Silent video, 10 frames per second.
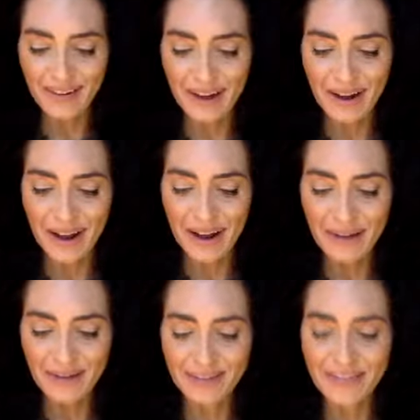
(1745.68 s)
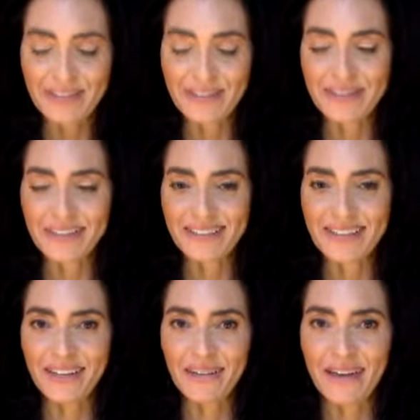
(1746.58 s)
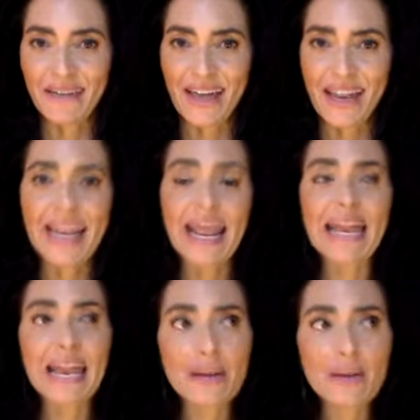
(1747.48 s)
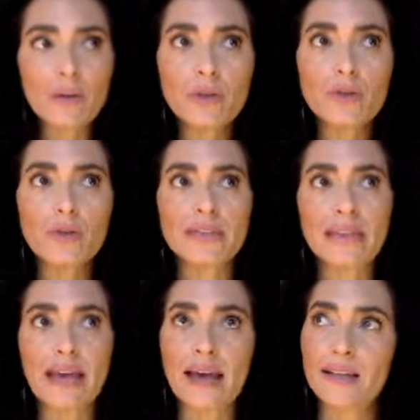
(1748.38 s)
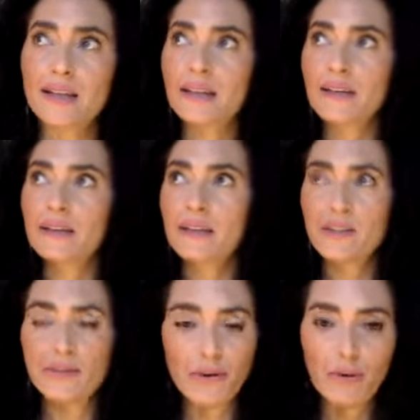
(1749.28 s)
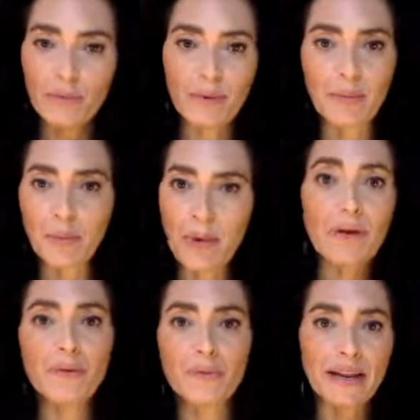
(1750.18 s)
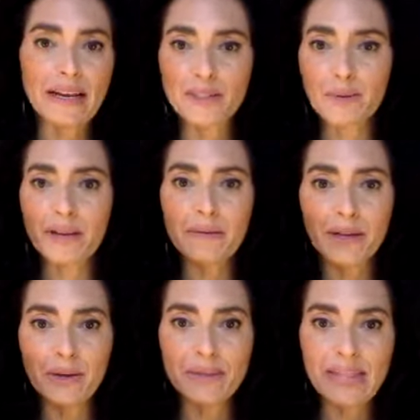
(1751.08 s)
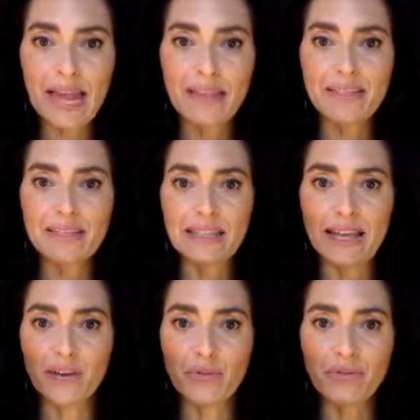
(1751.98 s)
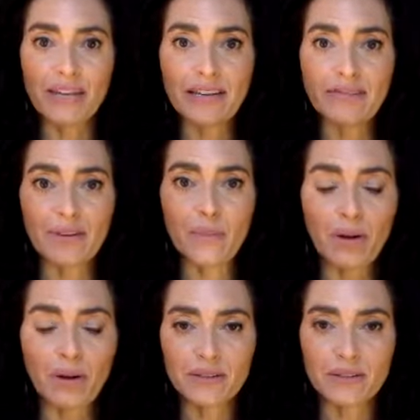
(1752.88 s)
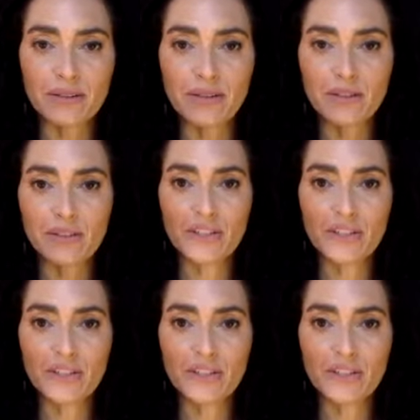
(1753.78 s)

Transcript: I, I would just certainly say you have that. And and anyone who has had, and you know, I'm a poet, right? And so anybody who has had this like creative impulse to